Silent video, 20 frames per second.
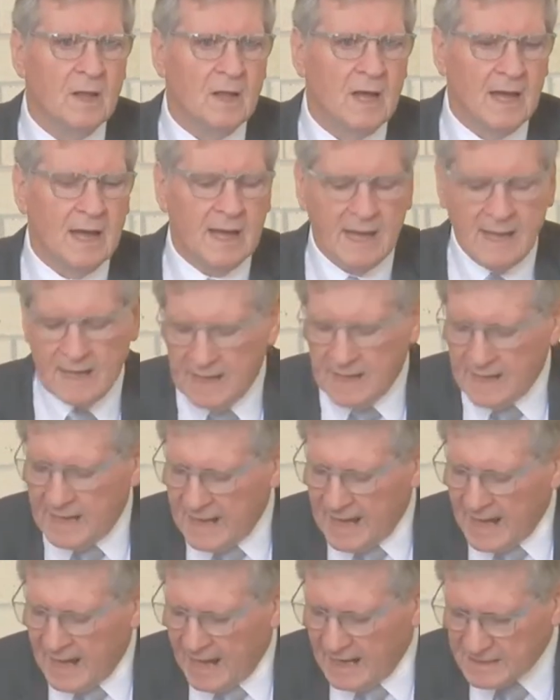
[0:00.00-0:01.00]

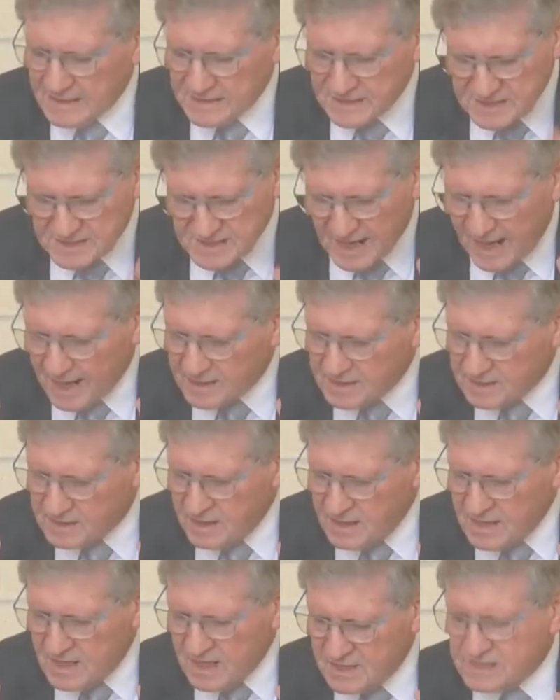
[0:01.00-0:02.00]
has that
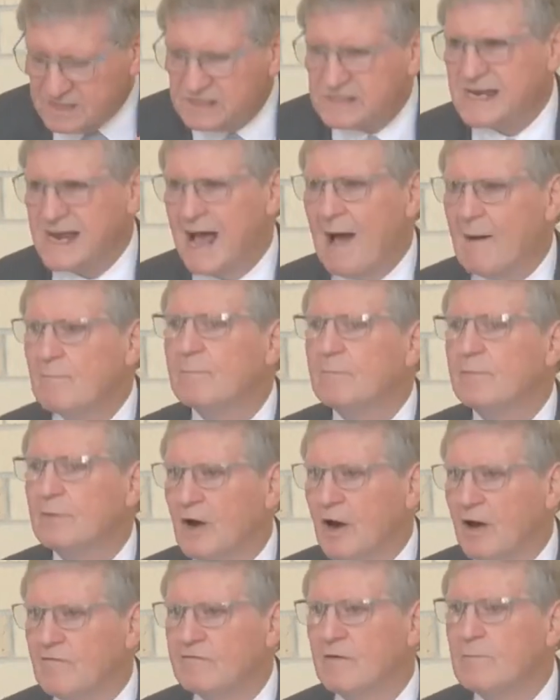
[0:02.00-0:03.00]
stamp
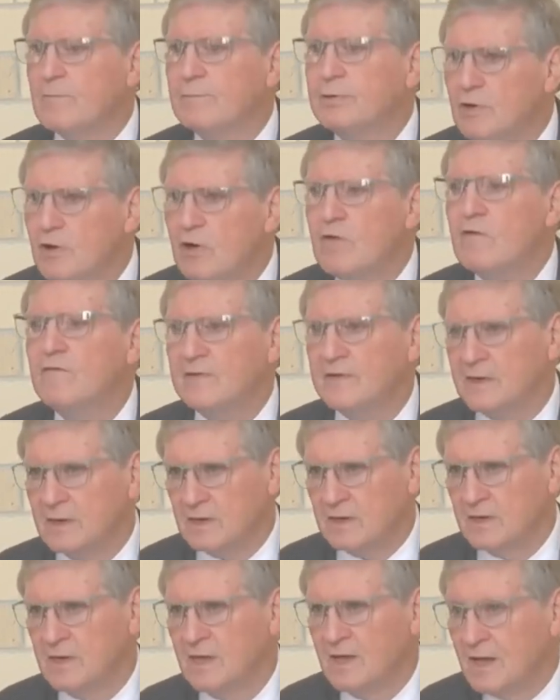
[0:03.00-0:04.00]
of approval
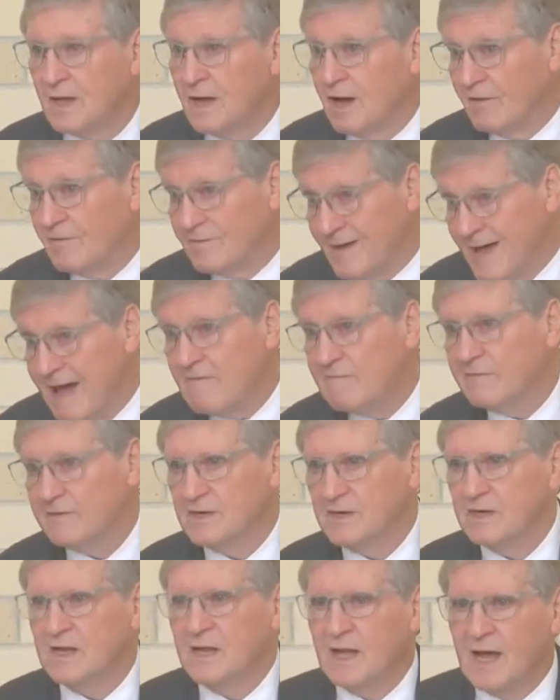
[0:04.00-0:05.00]
of
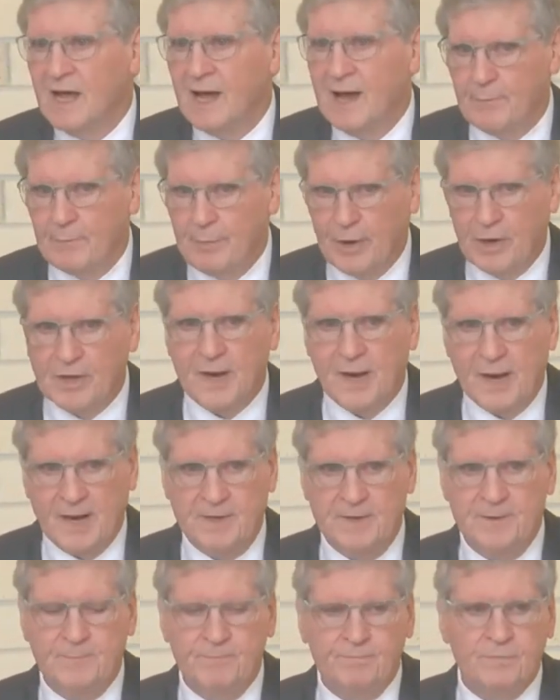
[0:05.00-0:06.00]
heaven upon it.
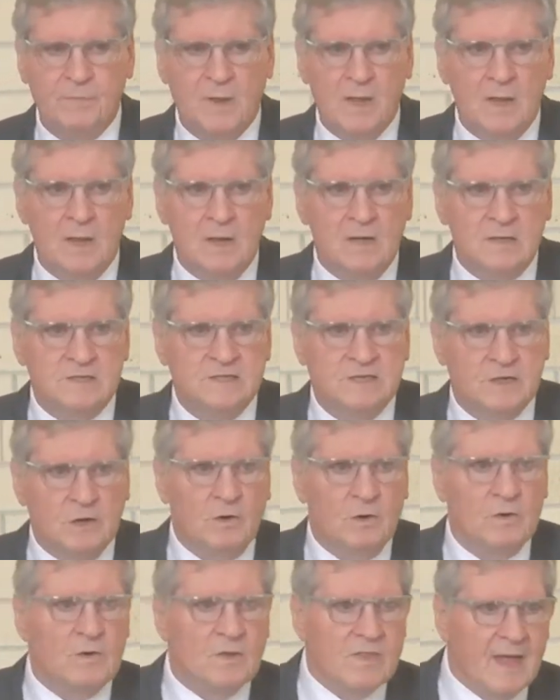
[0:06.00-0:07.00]

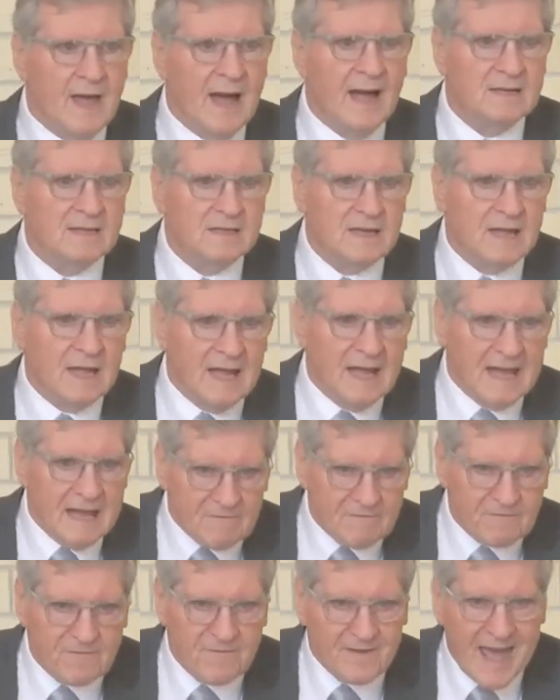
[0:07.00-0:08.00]
So that
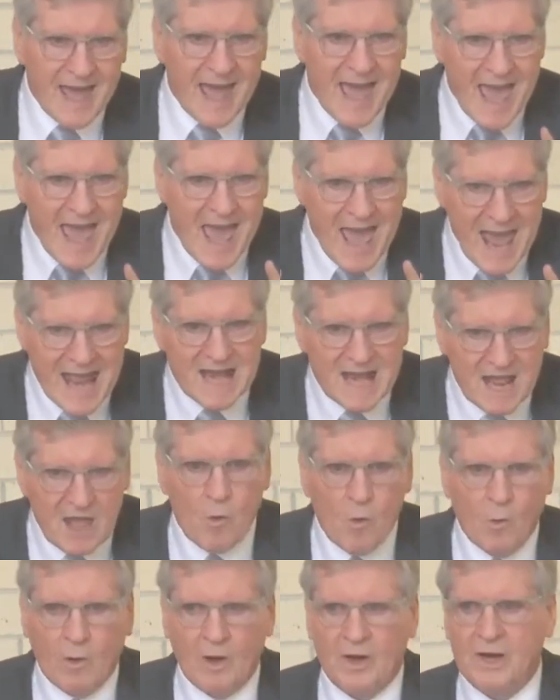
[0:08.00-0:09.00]
if
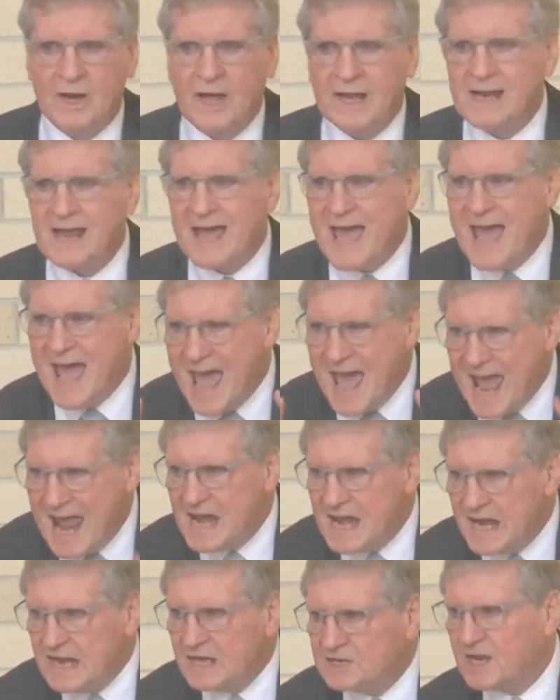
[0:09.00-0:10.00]
anyone at
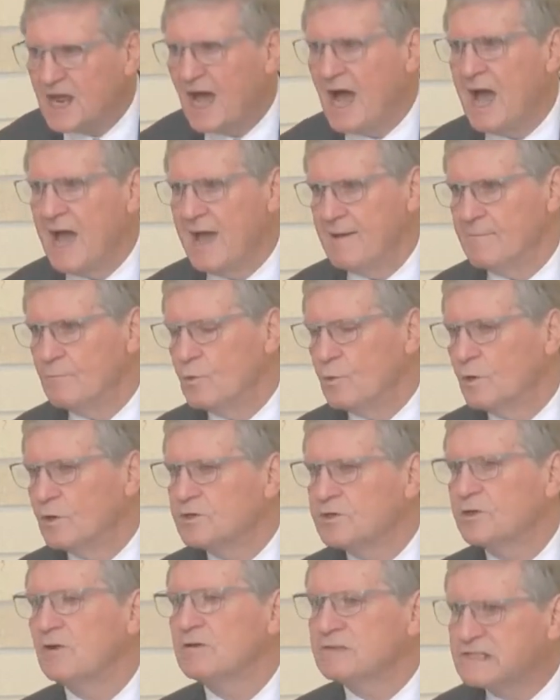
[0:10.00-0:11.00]
any time were
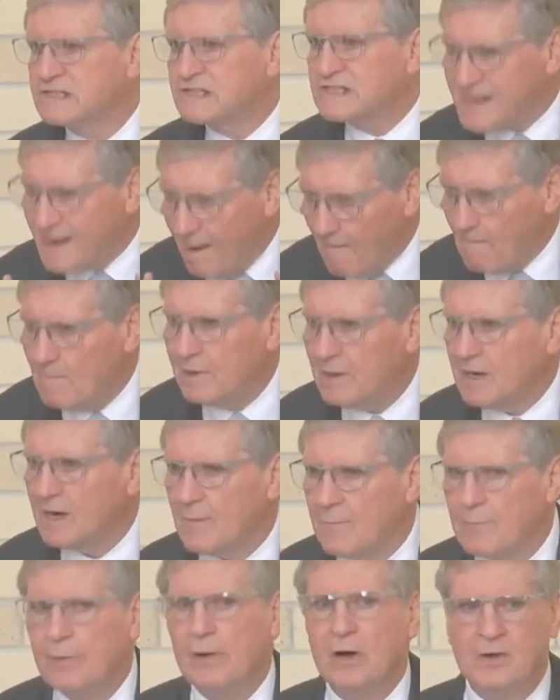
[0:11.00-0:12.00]
to stumble
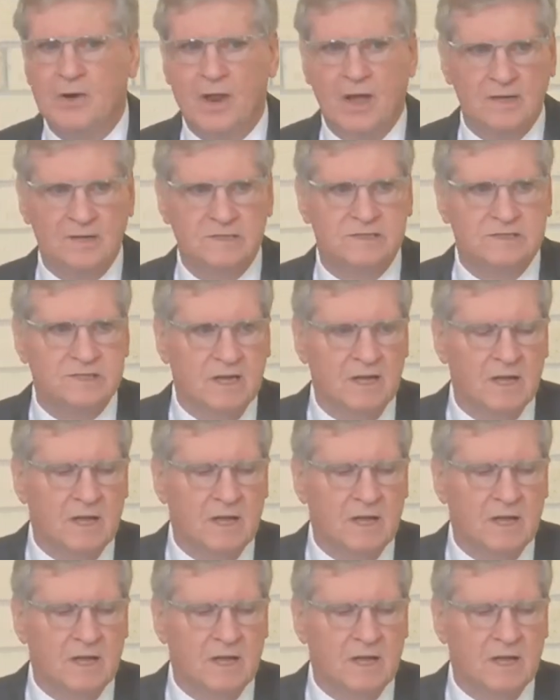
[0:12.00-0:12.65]
upon us,